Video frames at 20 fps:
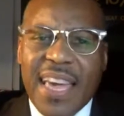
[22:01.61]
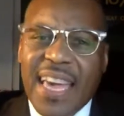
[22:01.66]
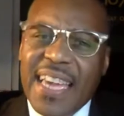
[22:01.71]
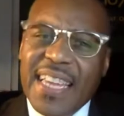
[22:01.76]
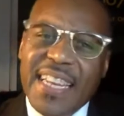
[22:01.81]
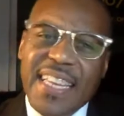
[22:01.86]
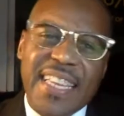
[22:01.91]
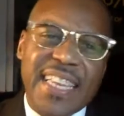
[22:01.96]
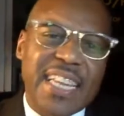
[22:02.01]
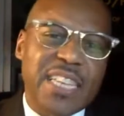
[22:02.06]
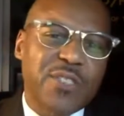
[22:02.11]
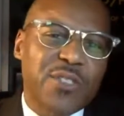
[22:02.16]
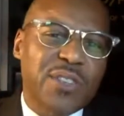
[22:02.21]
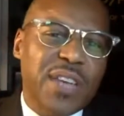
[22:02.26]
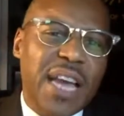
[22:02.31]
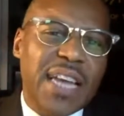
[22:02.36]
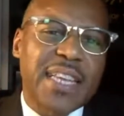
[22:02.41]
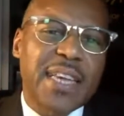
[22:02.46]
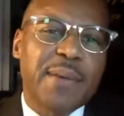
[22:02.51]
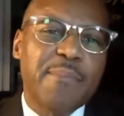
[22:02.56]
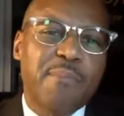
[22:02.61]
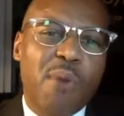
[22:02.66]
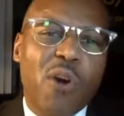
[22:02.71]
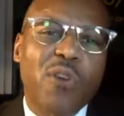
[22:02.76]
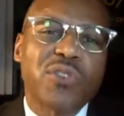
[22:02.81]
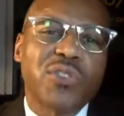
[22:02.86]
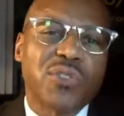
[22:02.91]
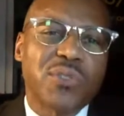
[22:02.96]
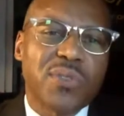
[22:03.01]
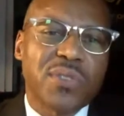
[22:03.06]
And it gets kind of
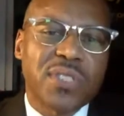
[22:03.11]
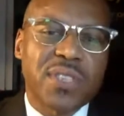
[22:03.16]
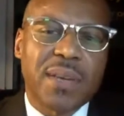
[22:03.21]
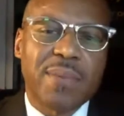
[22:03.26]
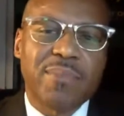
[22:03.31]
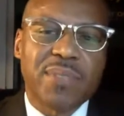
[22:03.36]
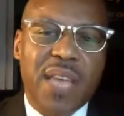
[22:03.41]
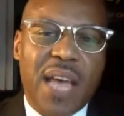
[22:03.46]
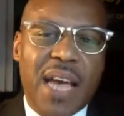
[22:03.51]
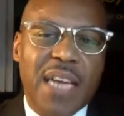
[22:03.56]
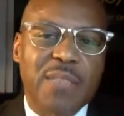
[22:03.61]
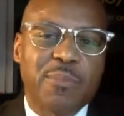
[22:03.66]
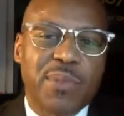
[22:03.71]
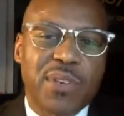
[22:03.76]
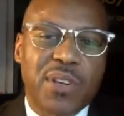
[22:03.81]
emotional sometimes,